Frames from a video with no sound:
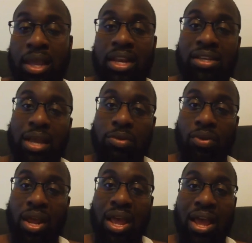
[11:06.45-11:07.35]
Anytime you've
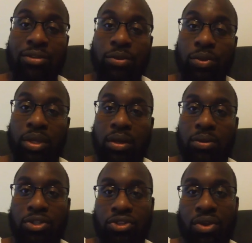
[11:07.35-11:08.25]
got a high school kid
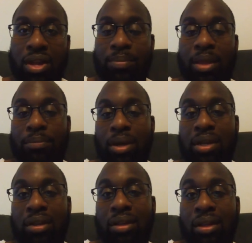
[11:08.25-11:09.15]
who's just trying to make
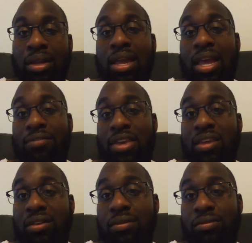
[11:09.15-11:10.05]
money, if he
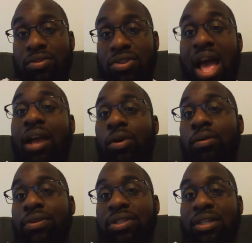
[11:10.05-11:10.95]
can not go
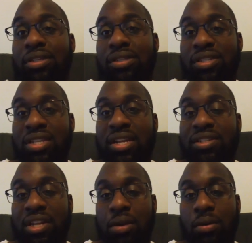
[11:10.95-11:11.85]
overseas as an
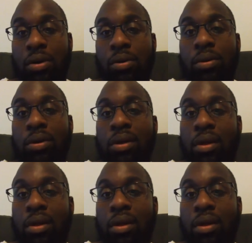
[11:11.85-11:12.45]
18-year-old,